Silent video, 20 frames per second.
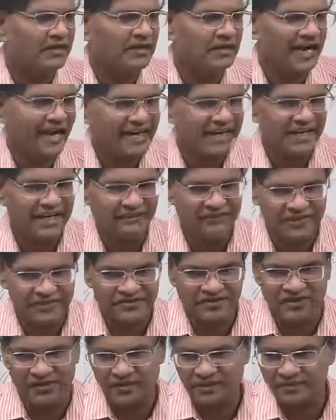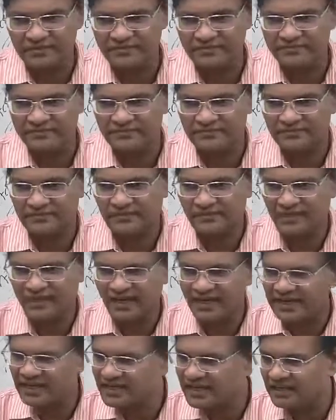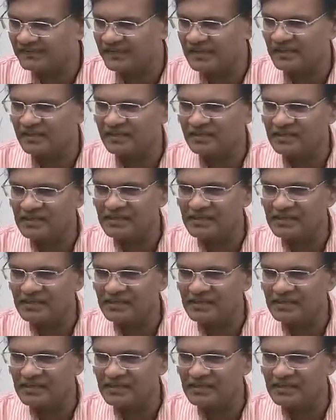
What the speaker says: anti-defection law had given